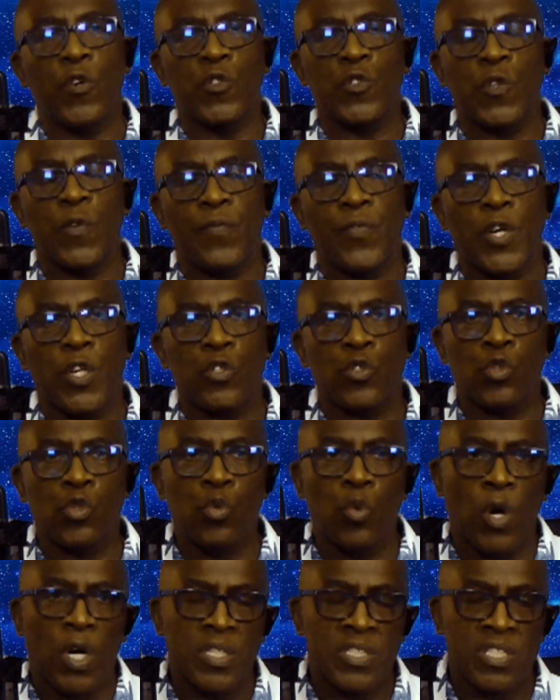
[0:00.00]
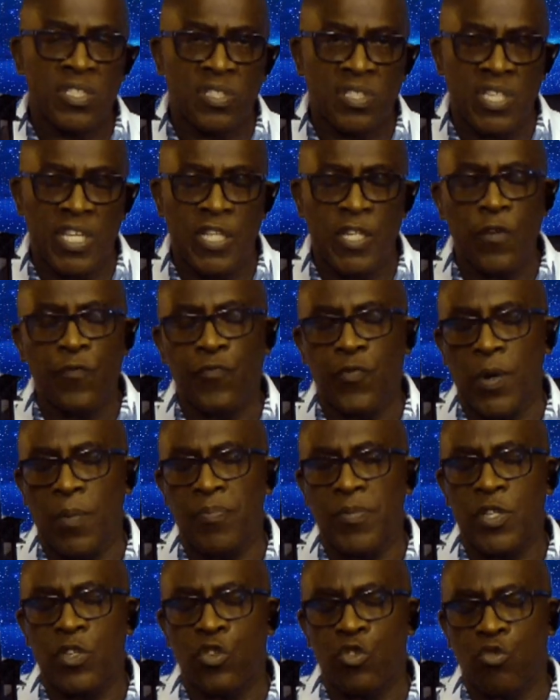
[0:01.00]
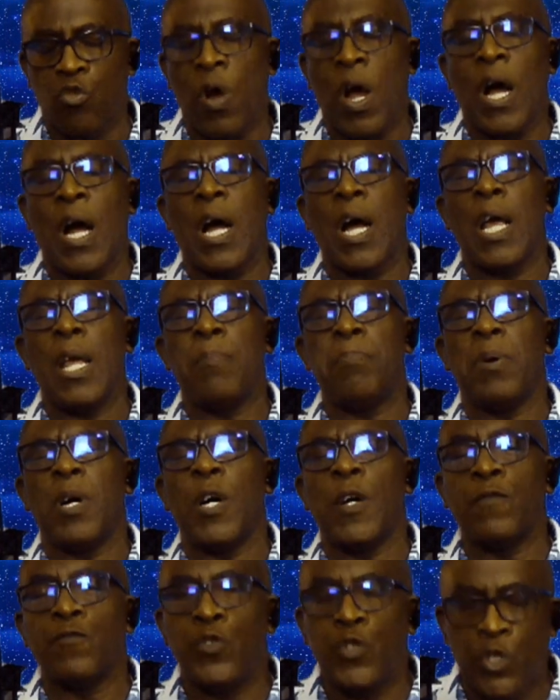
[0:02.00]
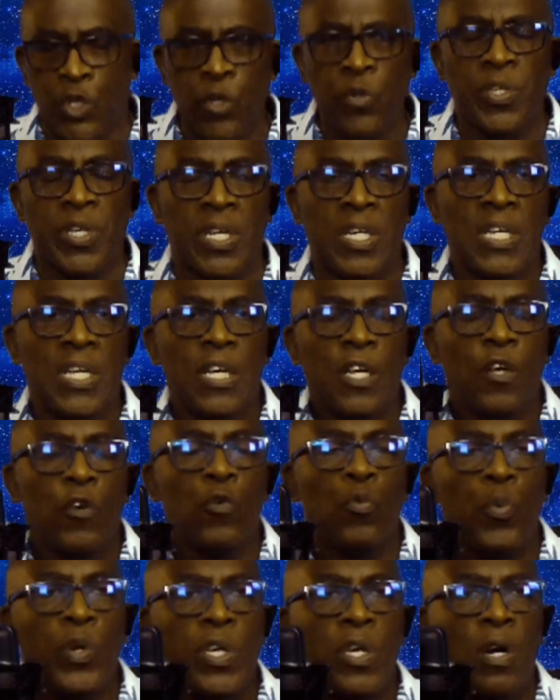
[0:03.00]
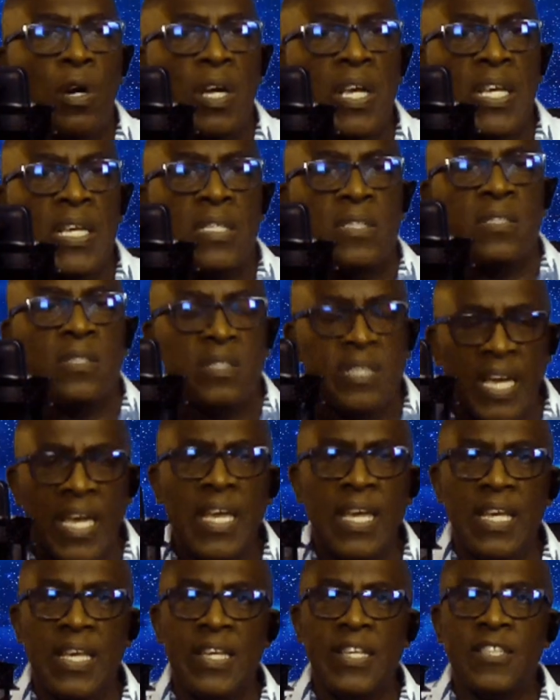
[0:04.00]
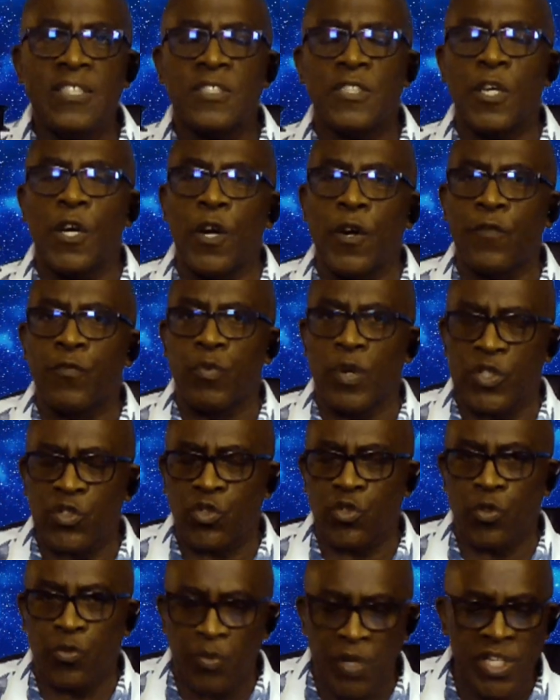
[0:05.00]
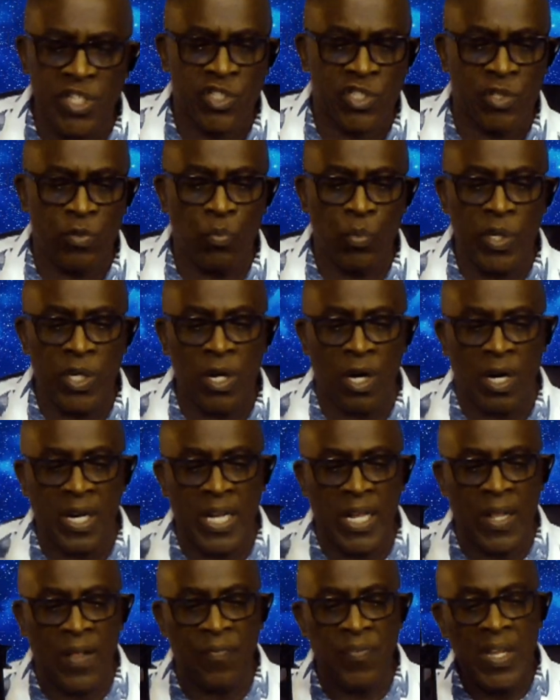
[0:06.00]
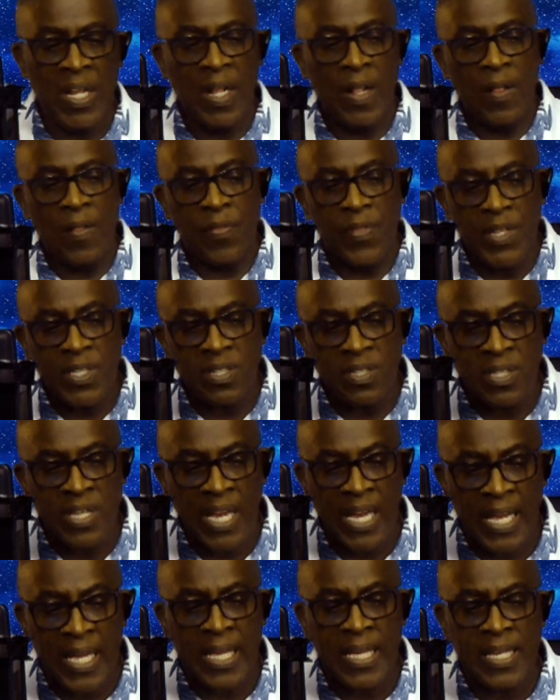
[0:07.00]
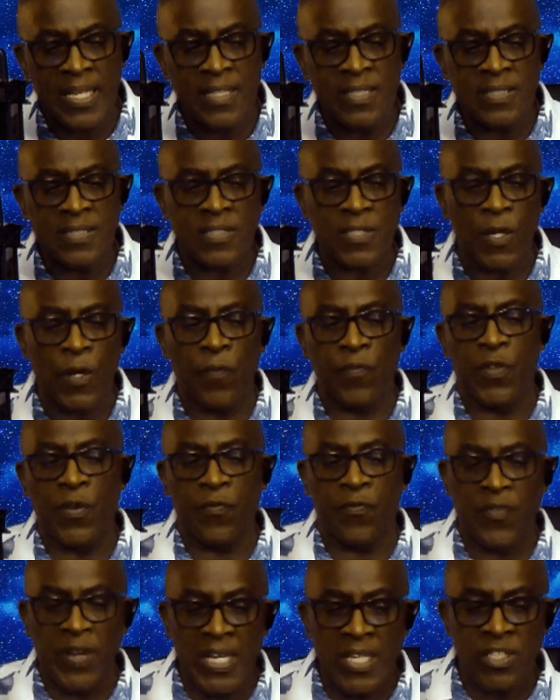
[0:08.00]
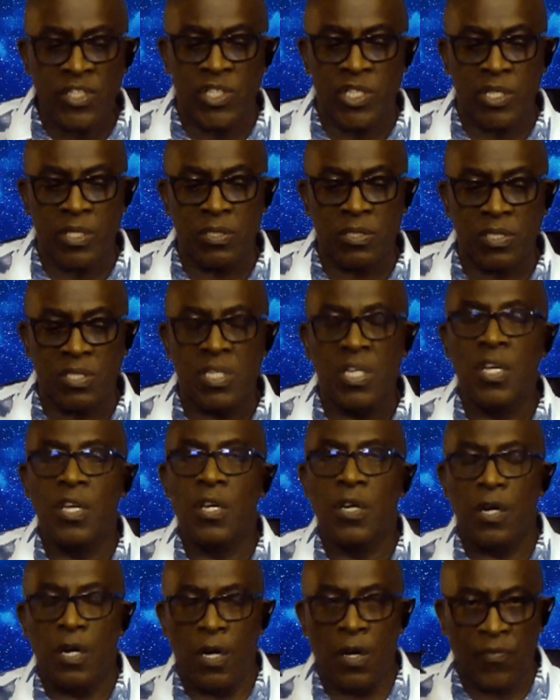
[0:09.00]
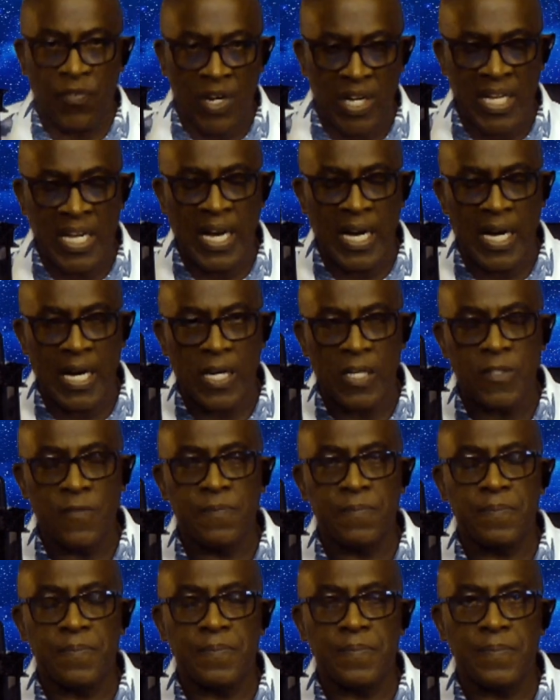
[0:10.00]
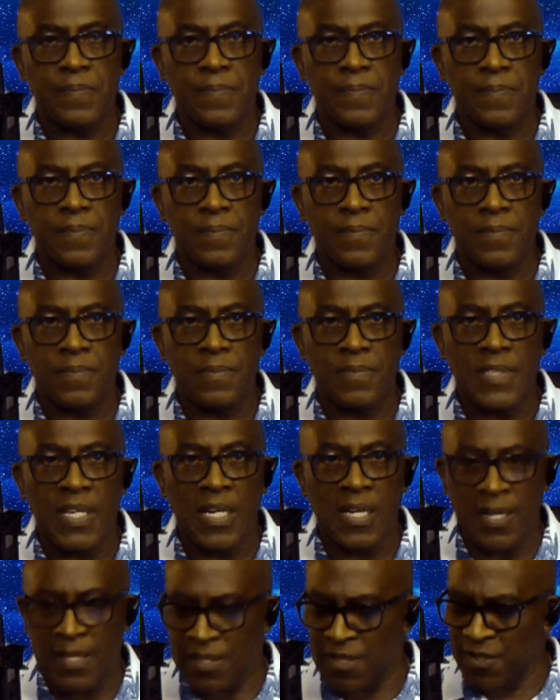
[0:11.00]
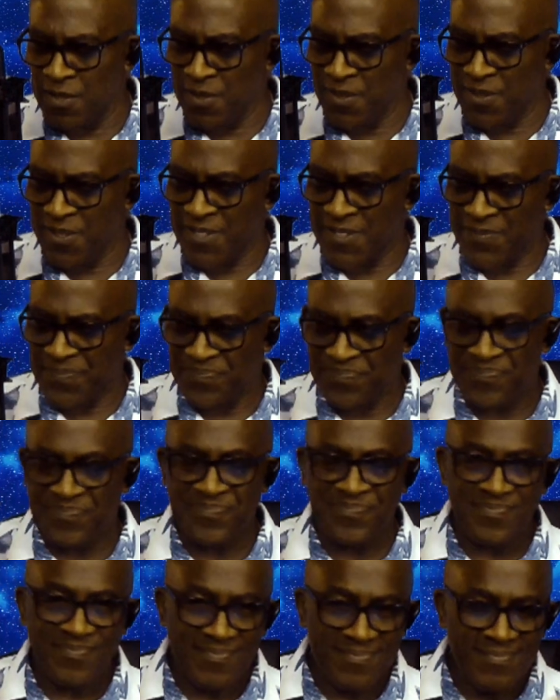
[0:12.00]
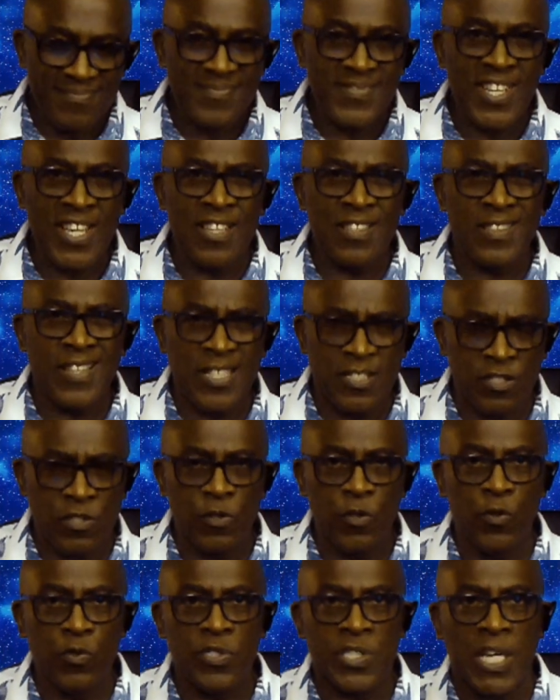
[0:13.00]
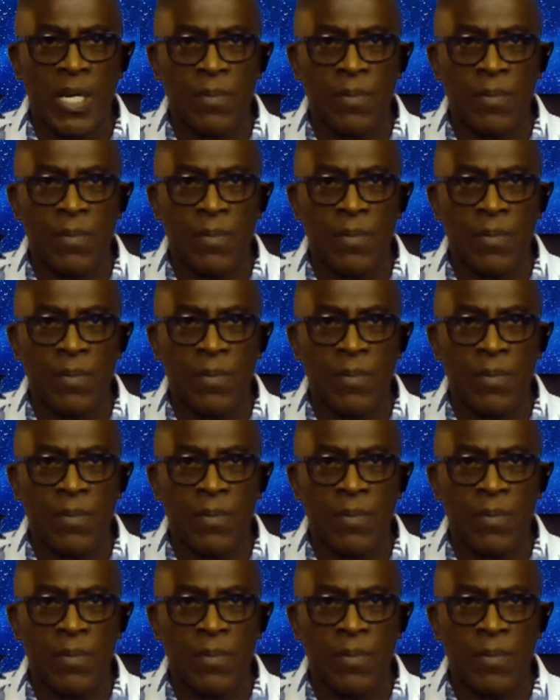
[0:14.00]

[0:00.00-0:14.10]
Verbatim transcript: those of us who are descended from the tribe of Judah. We are in days of restoration. We are in the days of the vengeance of our God. Hallelujah. That's Luke